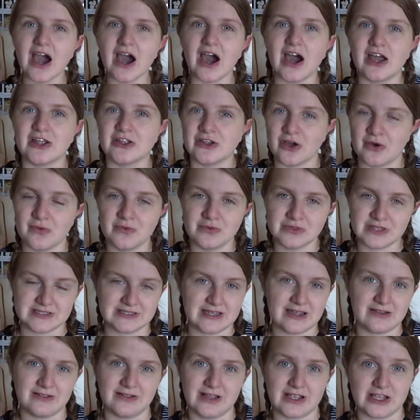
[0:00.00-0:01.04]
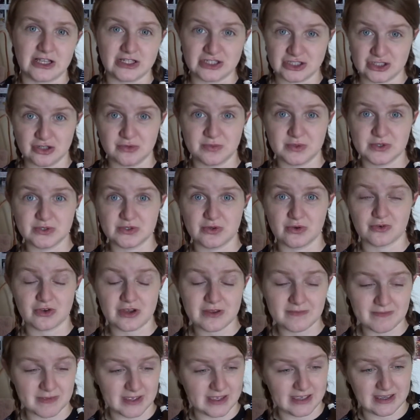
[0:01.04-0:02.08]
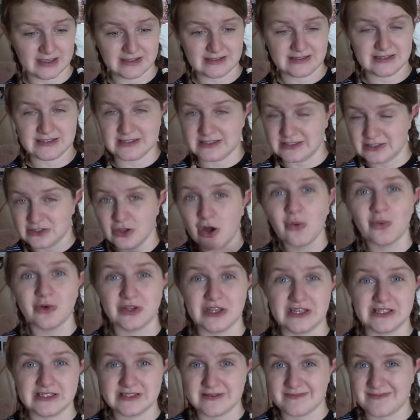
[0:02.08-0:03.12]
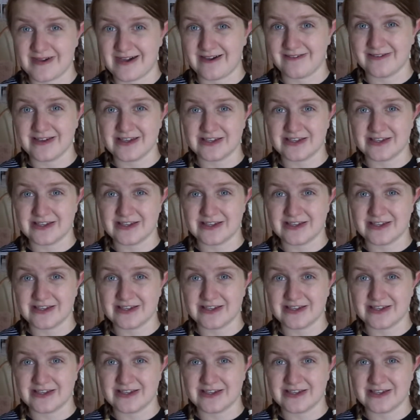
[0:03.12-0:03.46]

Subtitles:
I don't want to sound like a sob story, because this is not what it's about.